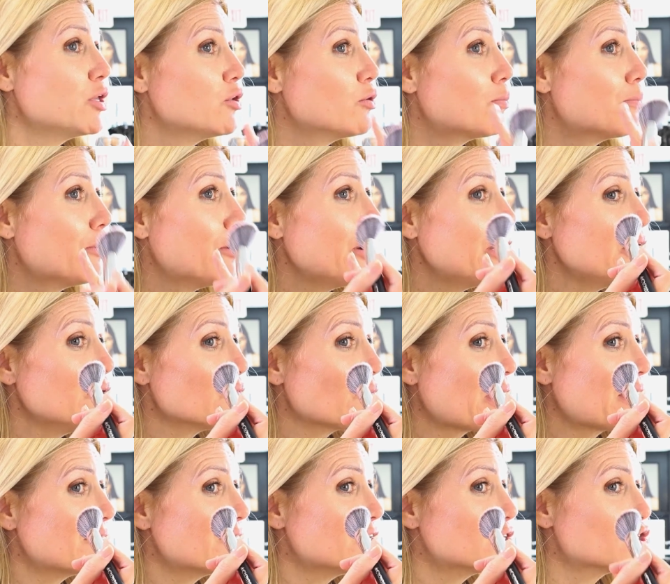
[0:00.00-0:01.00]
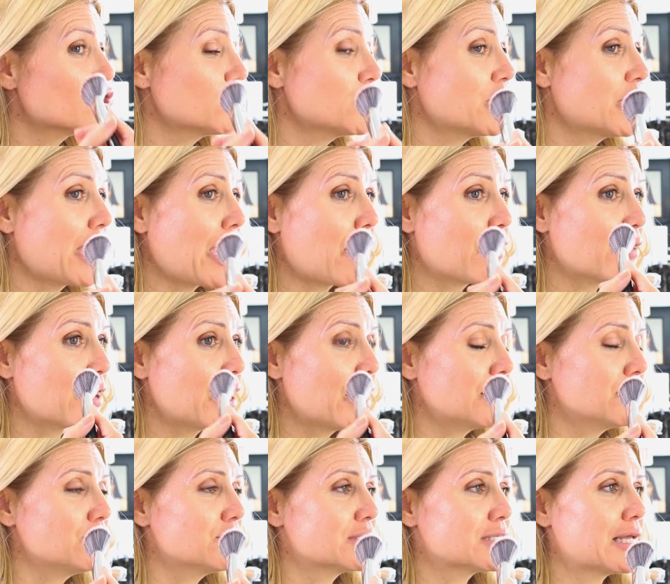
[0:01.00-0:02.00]
you put it right in the cheek area
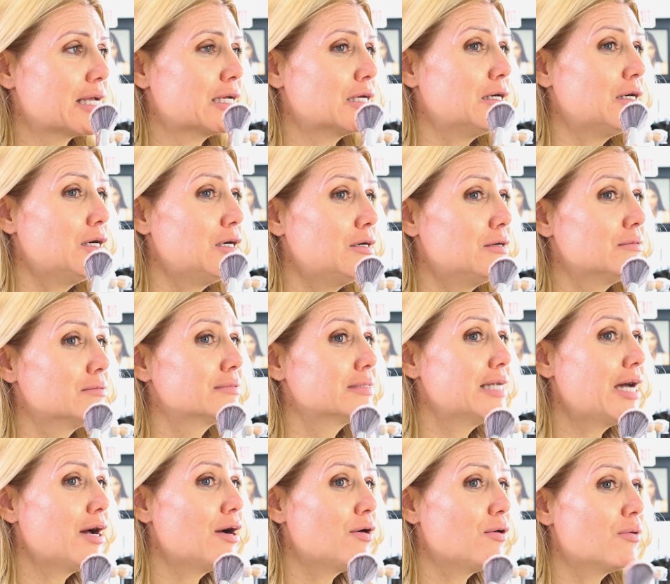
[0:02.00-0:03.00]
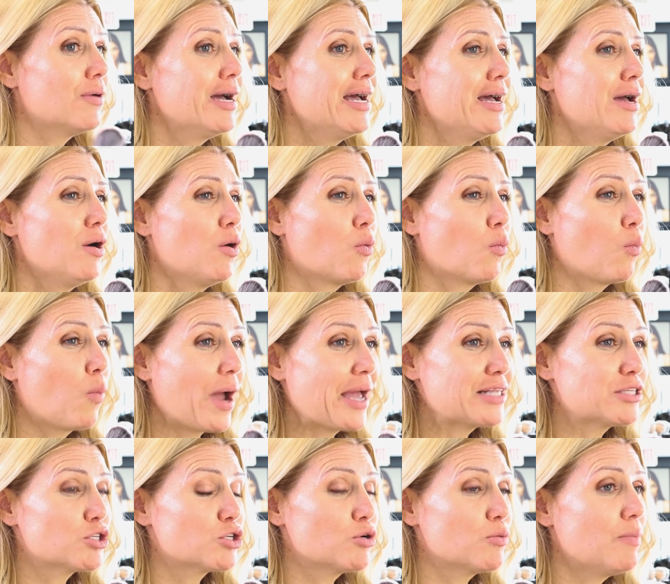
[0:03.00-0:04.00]
and you say, oh no, way
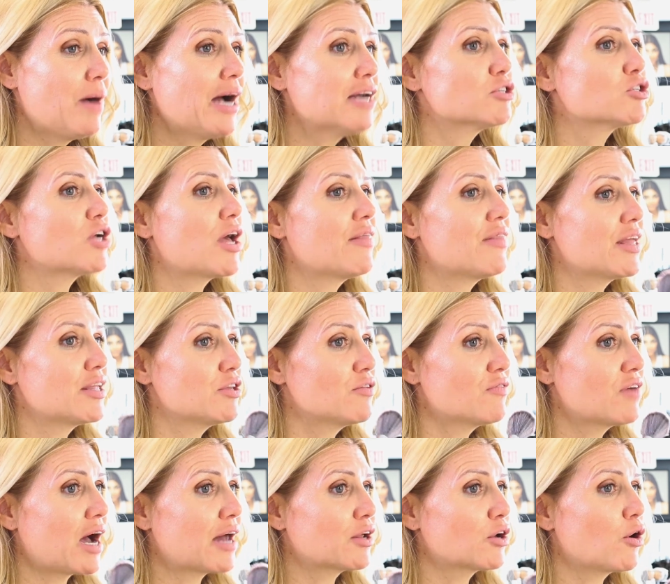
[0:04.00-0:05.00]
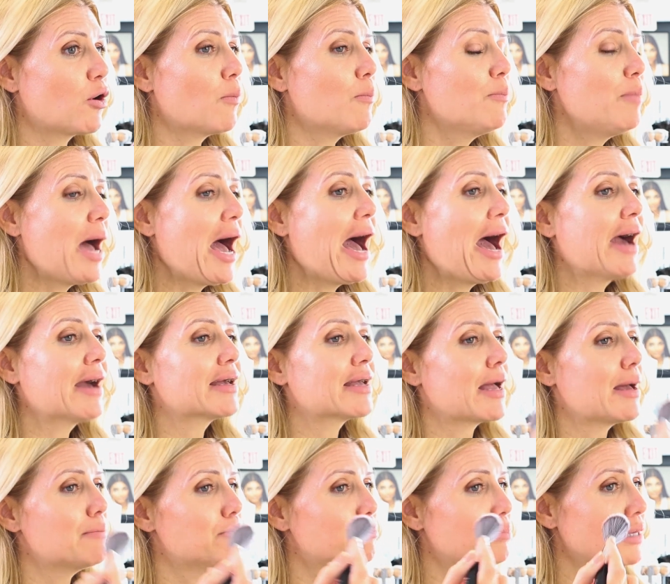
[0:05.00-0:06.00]
too much, and then you've got to go back
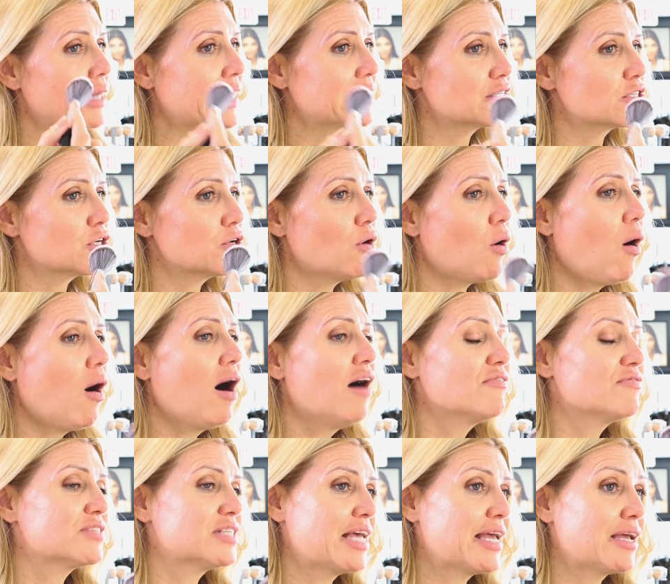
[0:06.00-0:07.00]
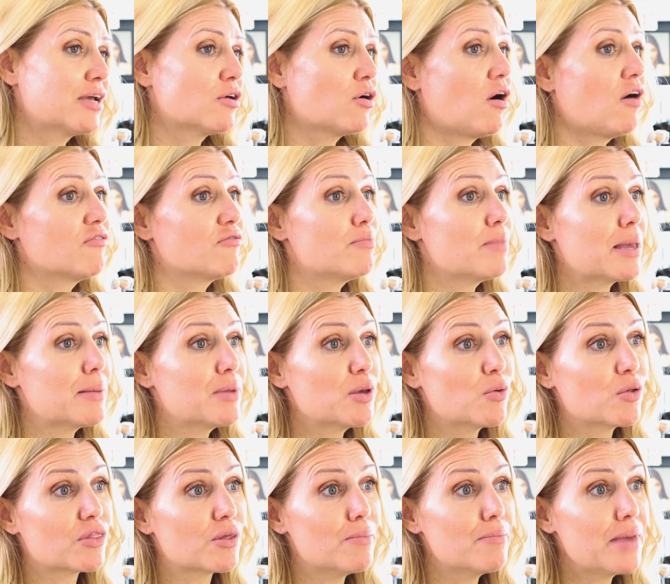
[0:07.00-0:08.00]
and blend it off, take it off maybe
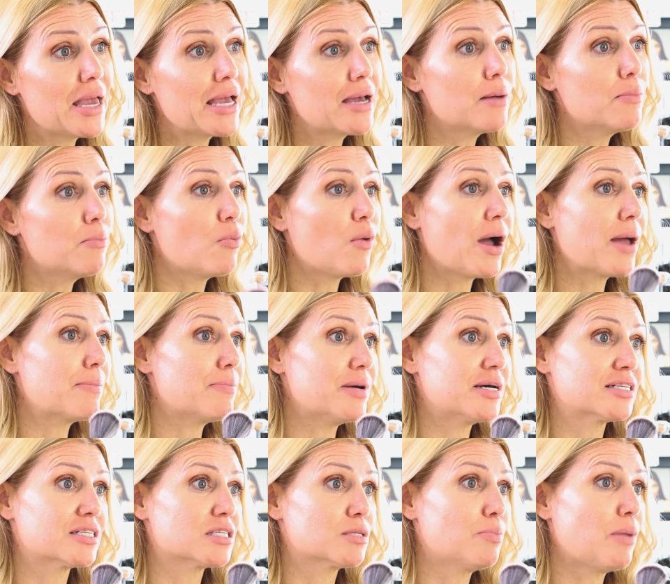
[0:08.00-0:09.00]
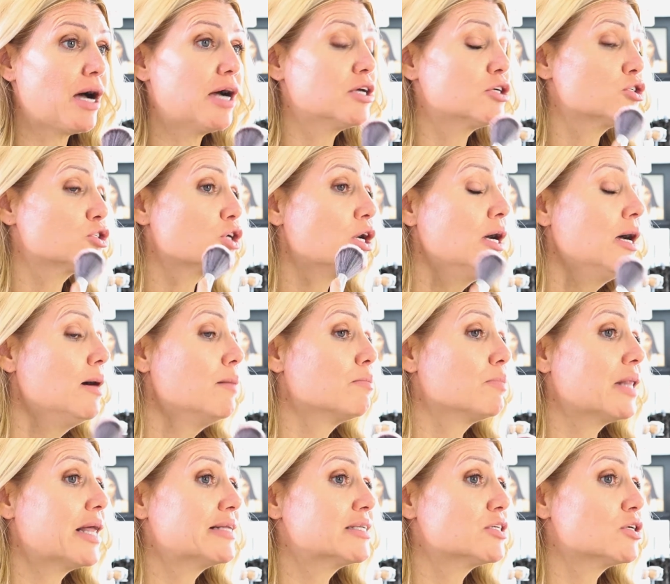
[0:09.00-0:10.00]
with a makeup wipe, a sponge,
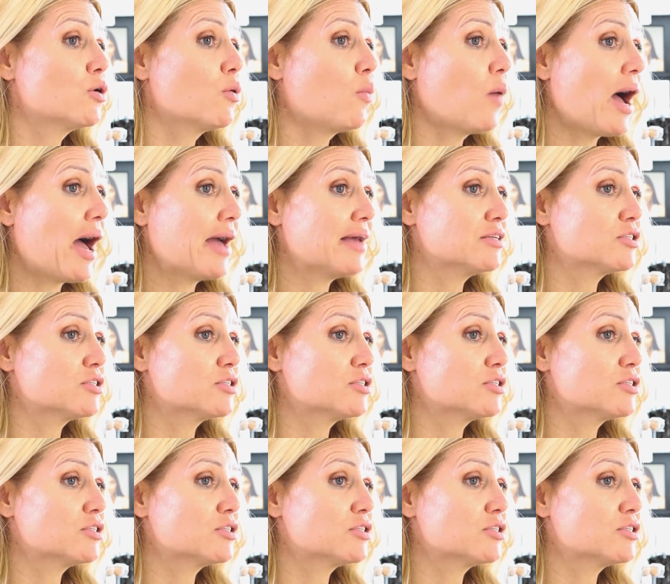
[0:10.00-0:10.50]
blend it away.